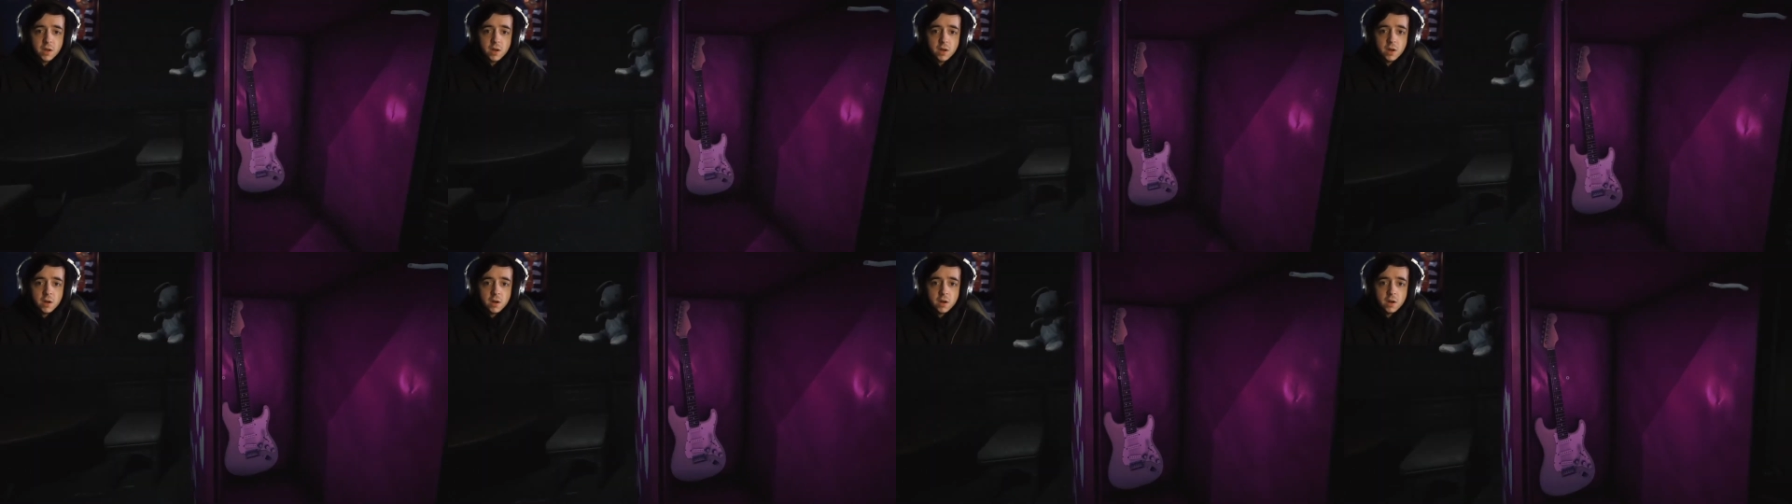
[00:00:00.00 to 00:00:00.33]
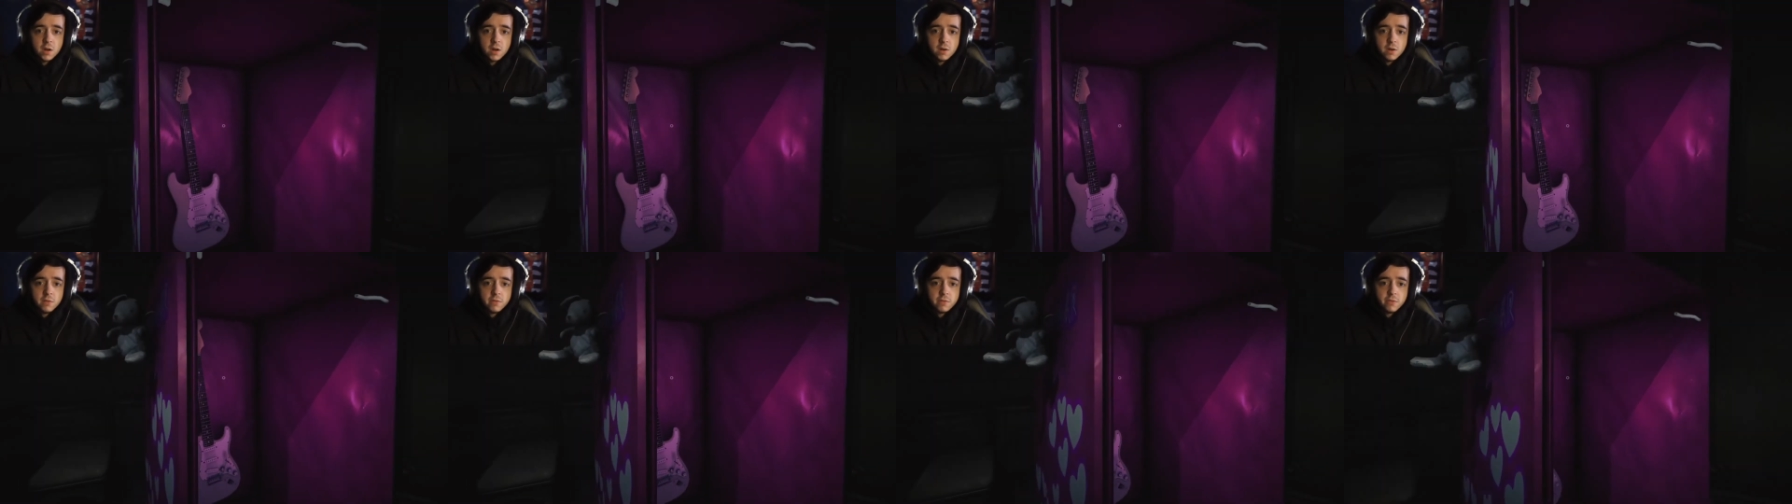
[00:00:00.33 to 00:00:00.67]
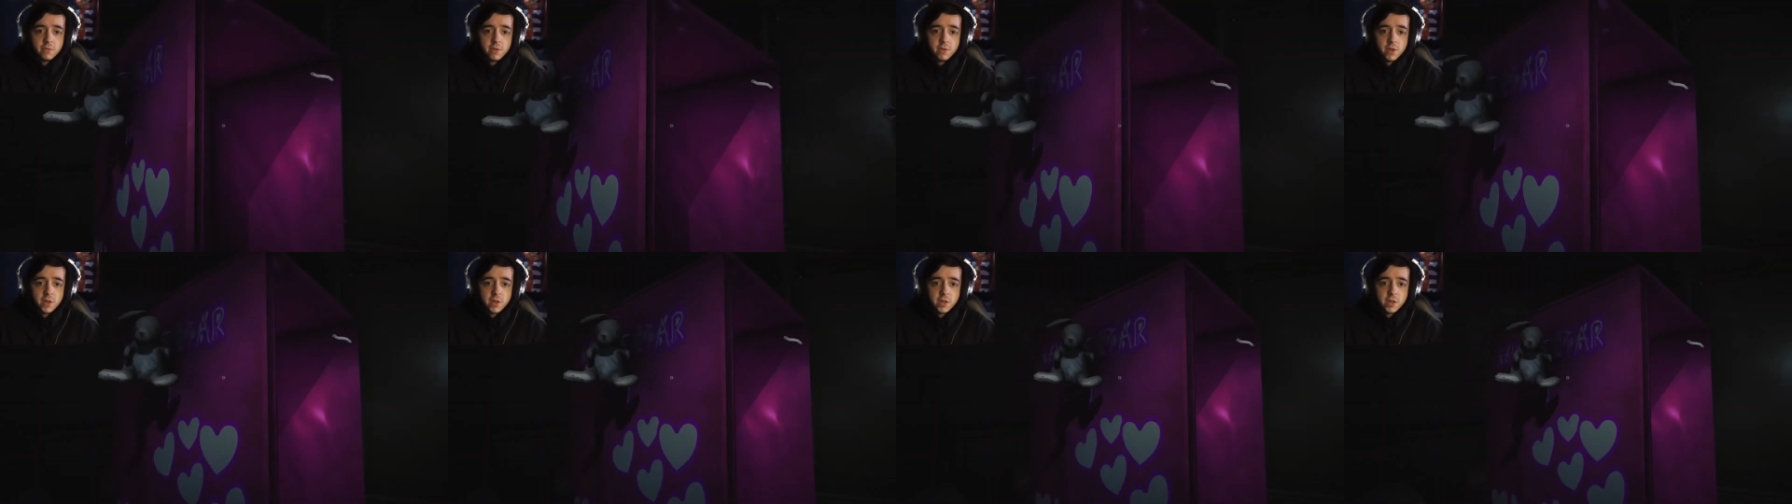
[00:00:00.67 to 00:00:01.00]
of
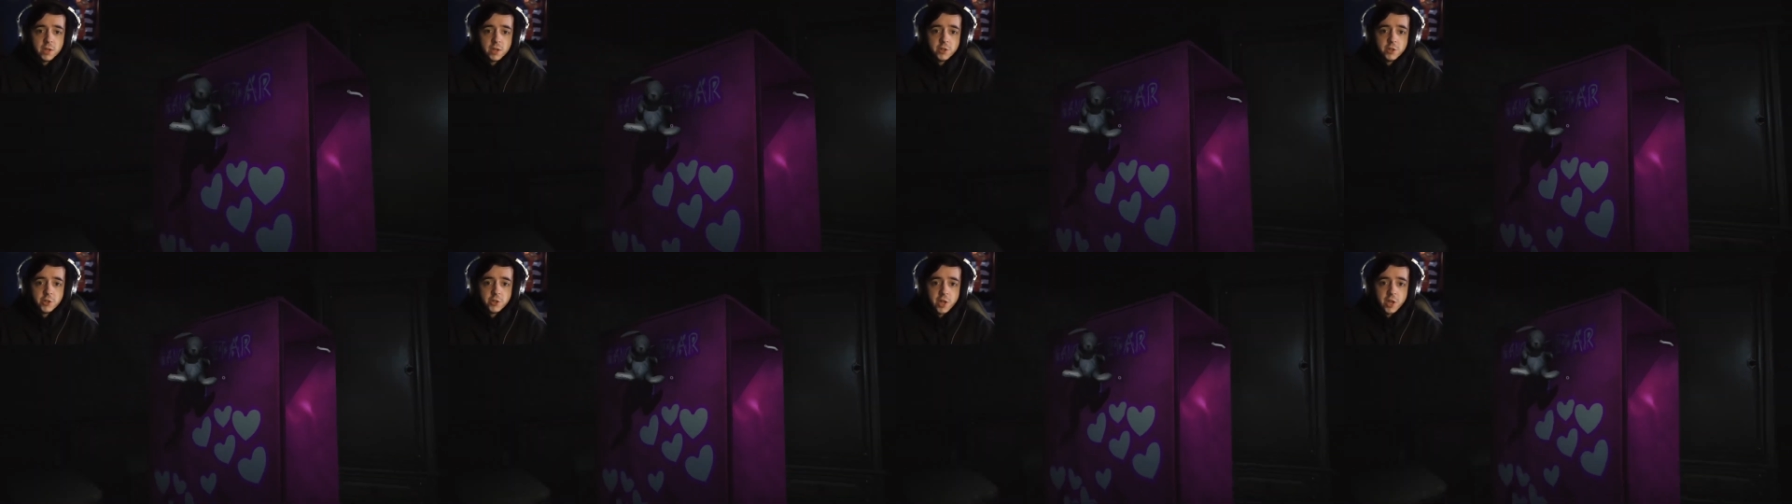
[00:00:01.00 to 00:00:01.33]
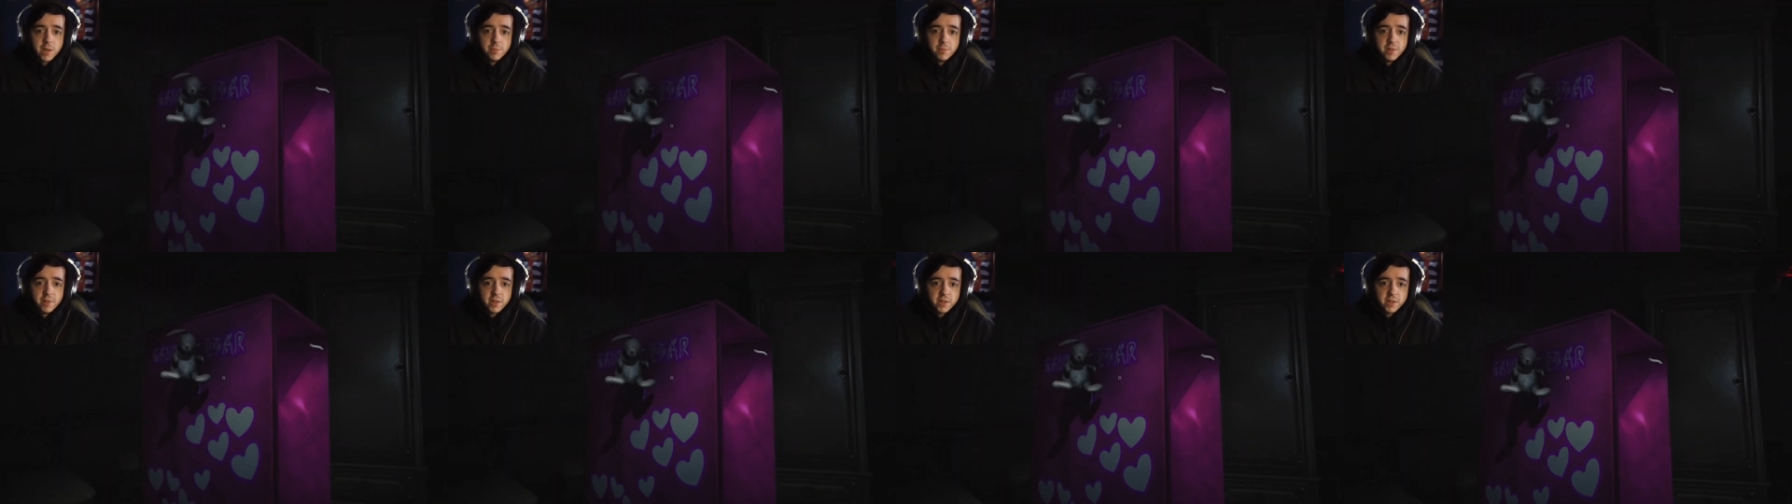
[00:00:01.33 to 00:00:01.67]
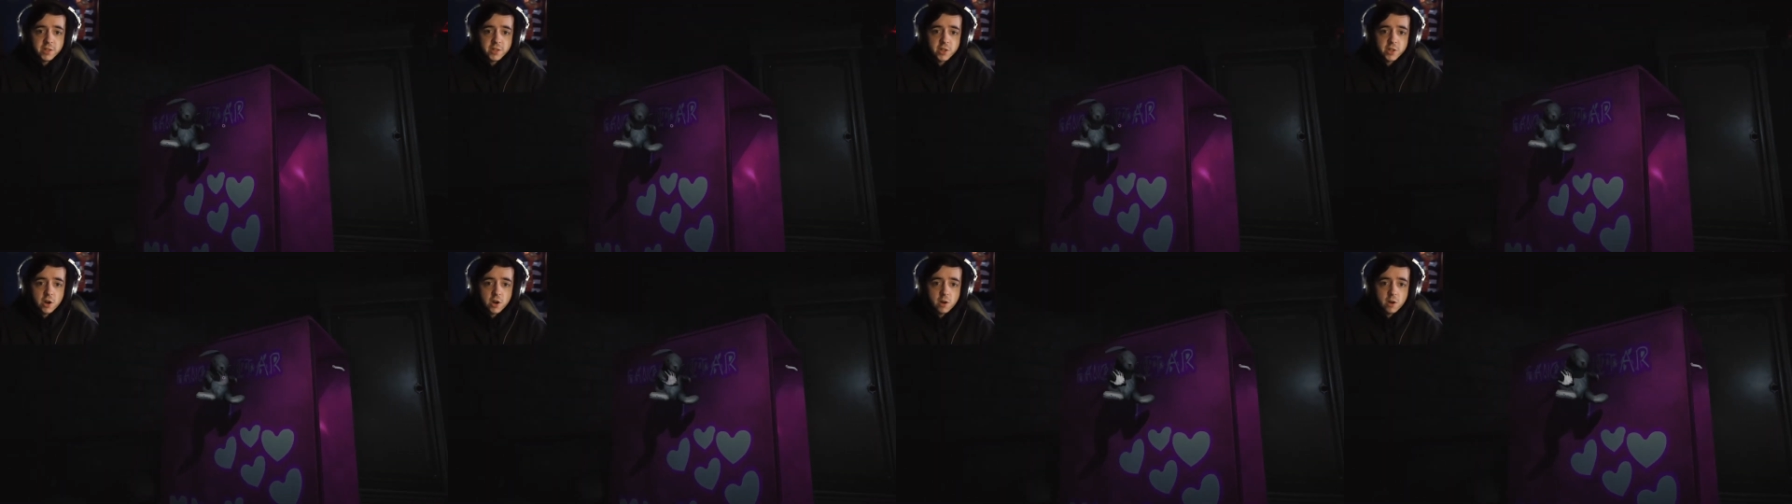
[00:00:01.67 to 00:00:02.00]
Jamie the
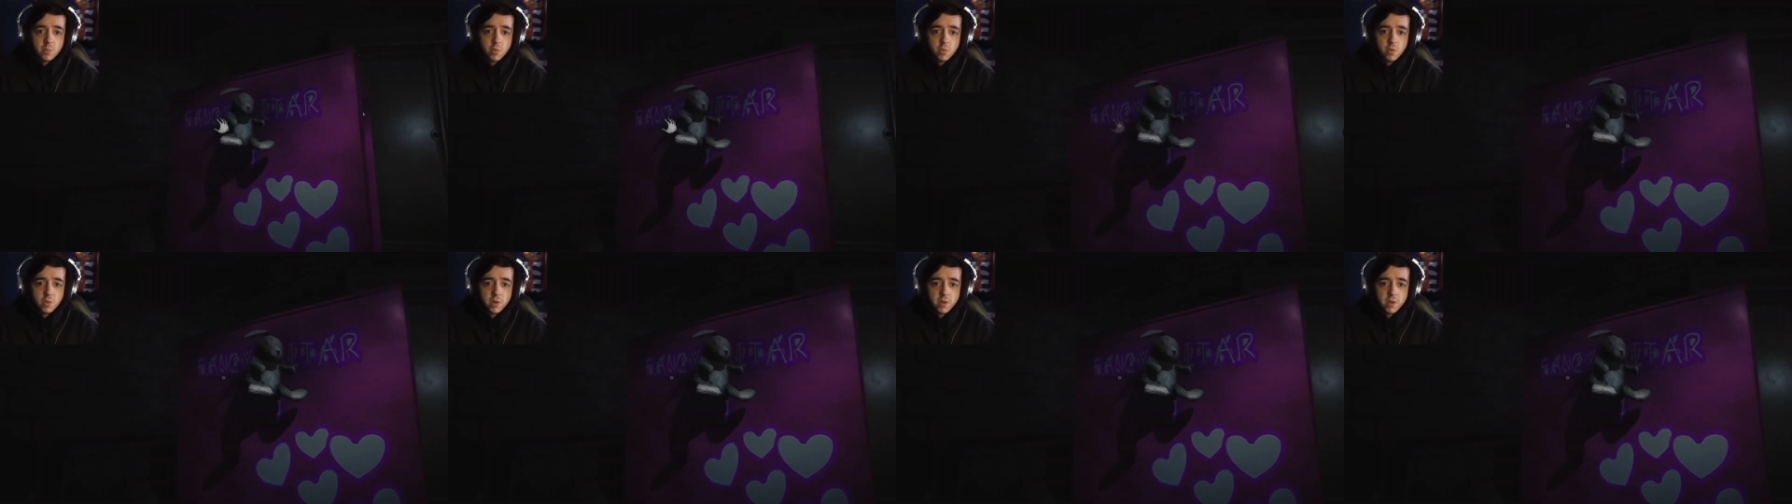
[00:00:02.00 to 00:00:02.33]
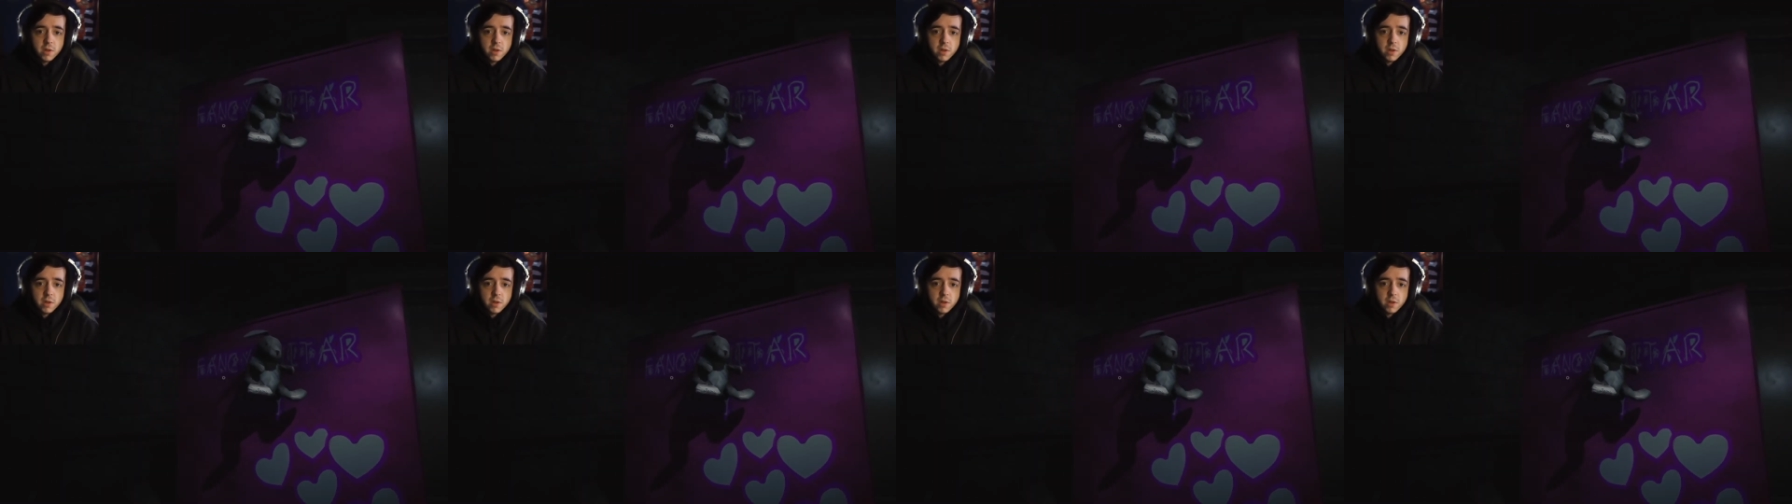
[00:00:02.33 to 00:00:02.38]
Guitar Boy.